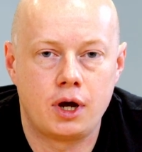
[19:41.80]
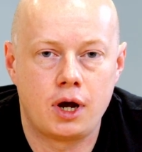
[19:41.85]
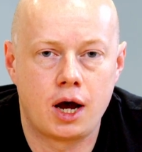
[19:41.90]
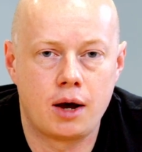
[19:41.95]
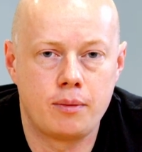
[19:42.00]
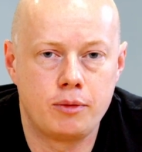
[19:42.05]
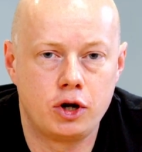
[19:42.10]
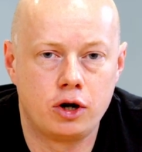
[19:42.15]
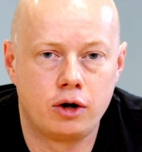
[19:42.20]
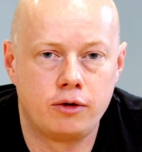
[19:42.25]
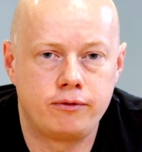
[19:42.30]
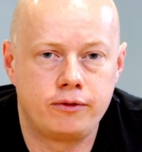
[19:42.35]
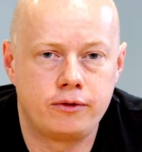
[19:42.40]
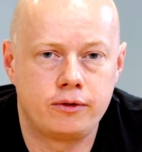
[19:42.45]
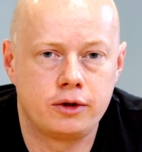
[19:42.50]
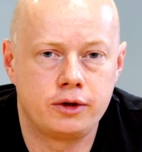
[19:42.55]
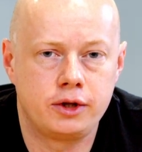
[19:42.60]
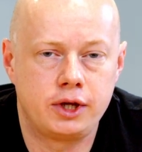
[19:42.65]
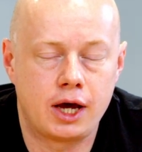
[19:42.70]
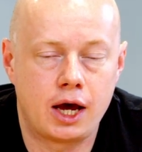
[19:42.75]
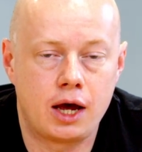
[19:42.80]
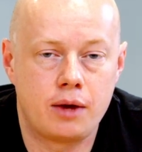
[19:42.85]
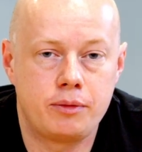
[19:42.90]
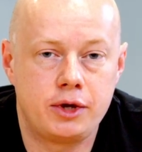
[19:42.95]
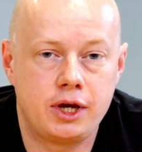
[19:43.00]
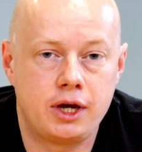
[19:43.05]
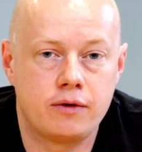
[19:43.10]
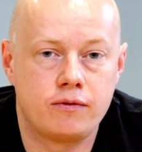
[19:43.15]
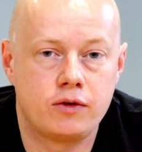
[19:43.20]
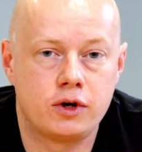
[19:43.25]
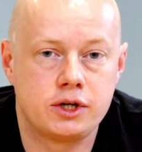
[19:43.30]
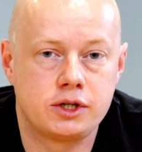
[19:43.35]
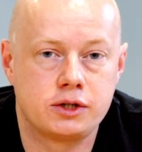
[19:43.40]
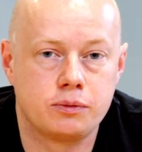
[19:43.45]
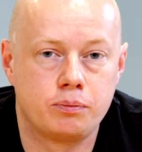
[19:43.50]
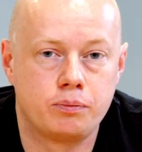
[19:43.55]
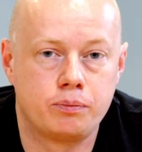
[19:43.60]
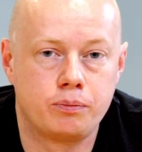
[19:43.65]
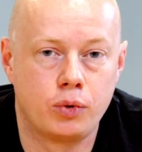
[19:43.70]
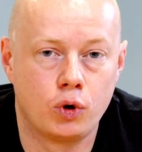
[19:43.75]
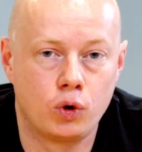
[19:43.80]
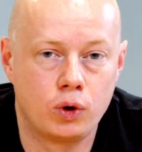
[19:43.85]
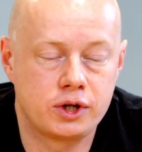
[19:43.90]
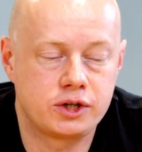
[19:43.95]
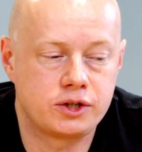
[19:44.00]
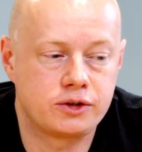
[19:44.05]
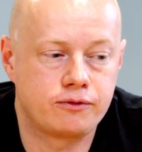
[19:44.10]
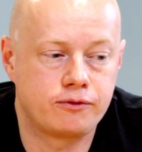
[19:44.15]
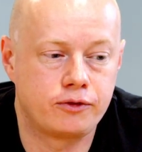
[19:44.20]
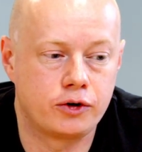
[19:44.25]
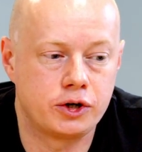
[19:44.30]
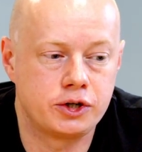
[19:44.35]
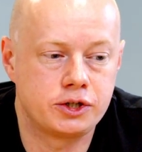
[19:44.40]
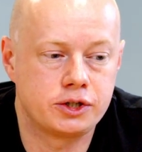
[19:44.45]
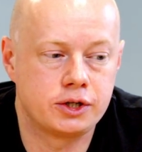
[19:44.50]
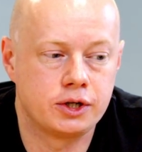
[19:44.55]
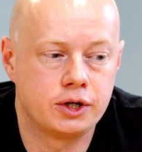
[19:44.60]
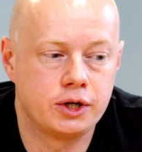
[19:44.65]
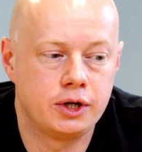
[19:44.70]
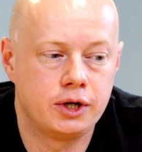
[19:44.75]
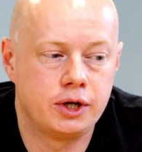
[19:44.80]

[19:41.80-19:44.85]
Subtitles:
Aminophylline can be given as a bolus first